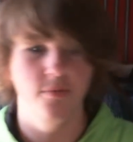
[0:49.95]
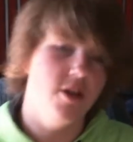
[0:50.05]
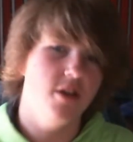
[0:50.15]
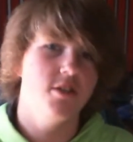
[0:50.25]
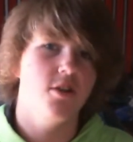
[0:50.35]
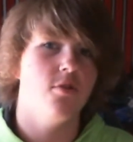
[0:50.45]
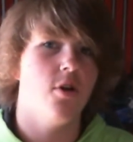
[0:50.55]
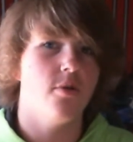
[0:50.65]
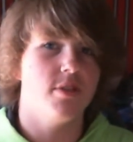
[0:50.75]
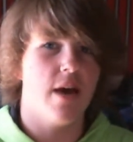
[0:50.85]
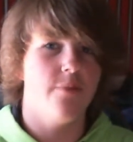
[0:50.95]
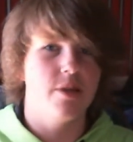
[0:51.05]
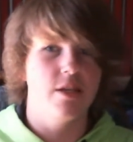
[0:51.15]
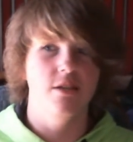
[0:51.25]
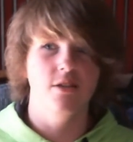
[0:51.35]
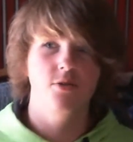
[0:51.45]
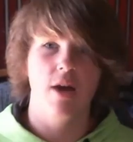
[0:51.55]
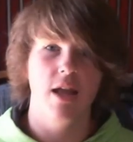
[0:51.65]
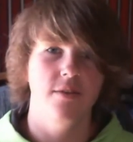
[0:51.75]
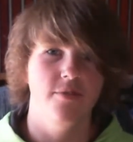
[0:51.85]
Because you don't know what's happening, you
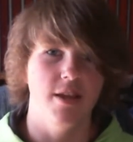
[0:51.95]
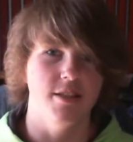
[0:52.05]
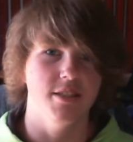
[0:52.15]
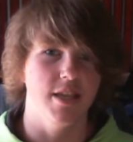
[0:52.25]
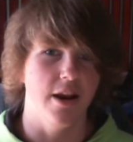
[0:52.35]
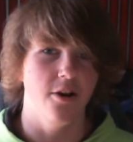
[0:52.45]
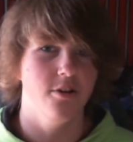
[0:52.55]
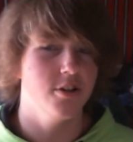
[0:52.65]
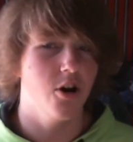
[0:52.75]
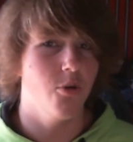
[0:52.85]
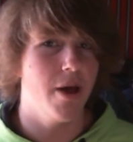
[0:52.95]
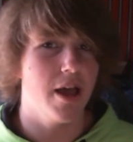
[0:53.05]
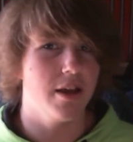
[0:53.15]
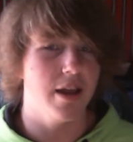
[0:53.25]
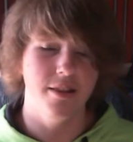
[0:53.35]
kind of get scared to go back.